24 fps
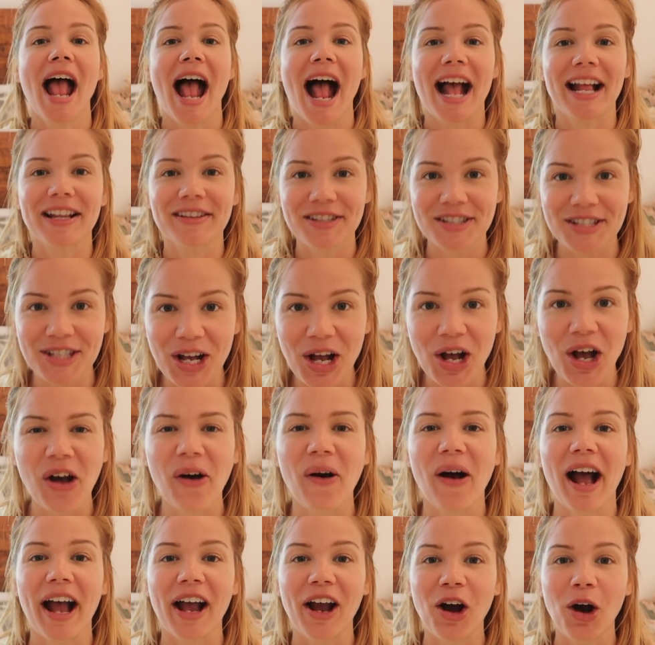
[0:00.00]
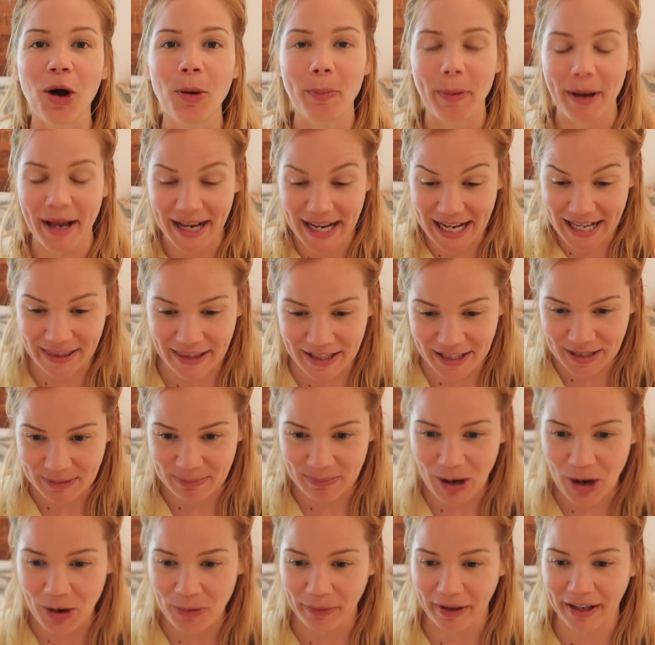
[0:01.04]
And so I hope in this
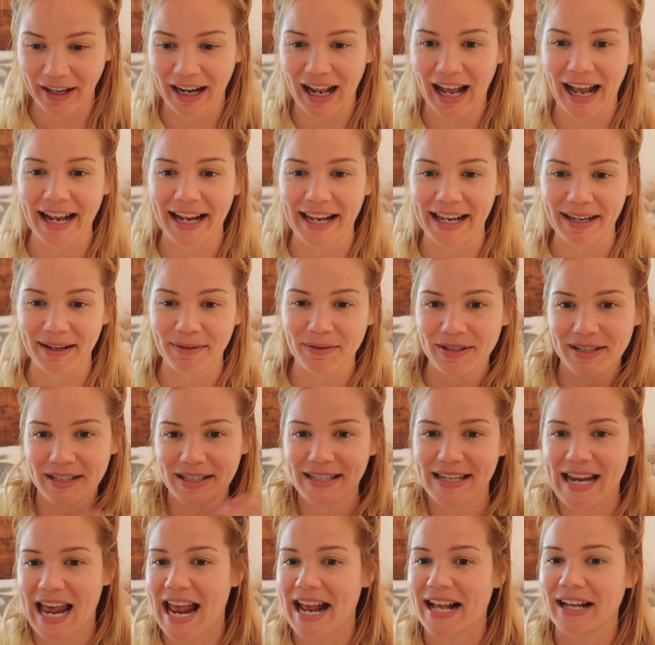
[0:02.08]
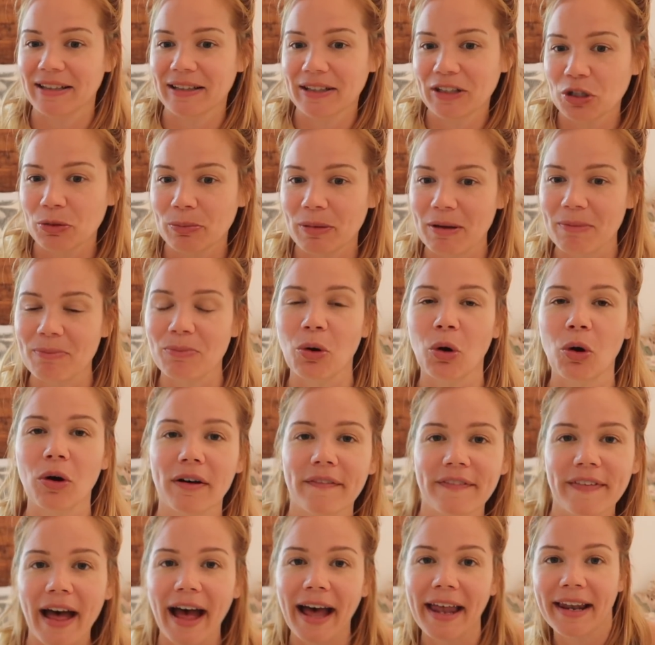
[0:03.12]
moment I can take a little bit more
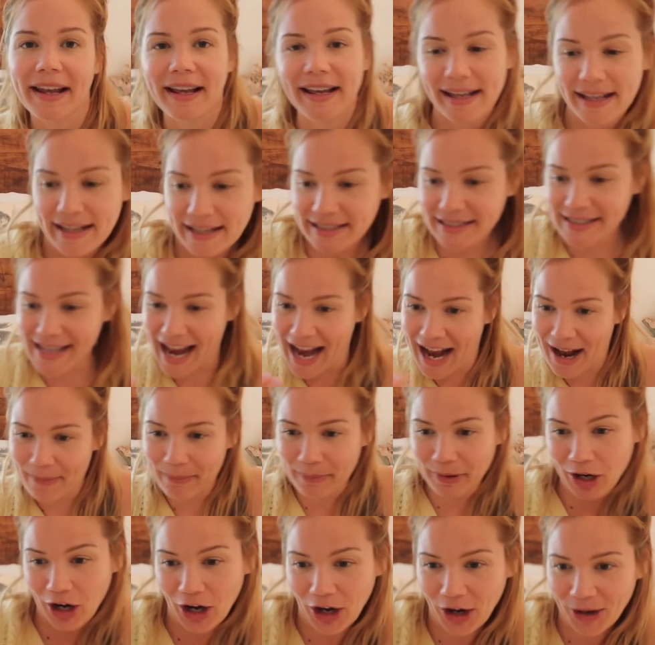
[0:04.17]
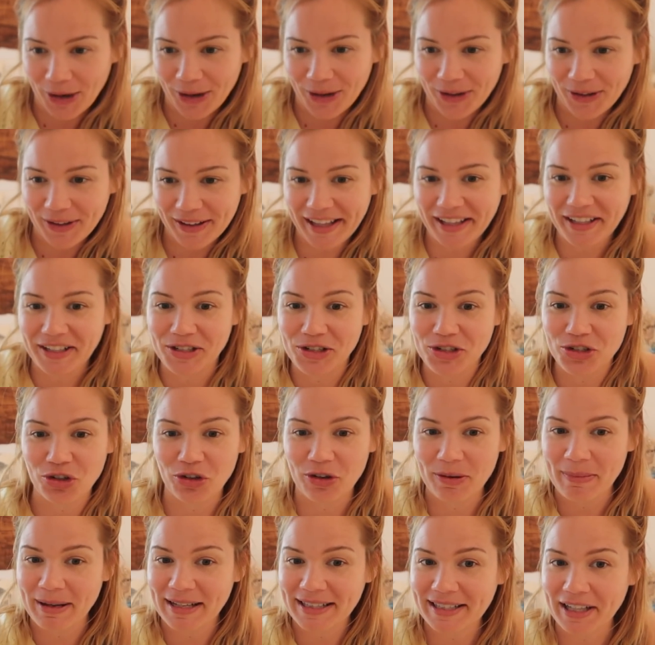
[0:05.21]
of that damn girl and
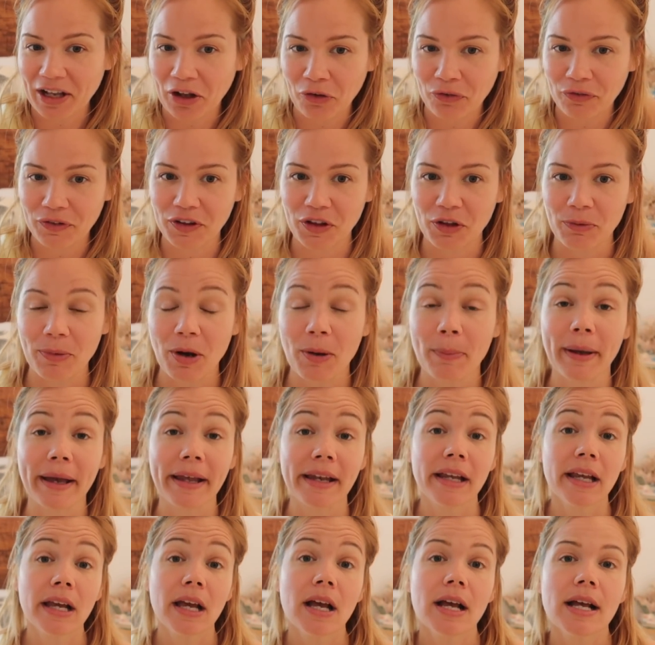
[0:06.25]
enjoy myself in the moment.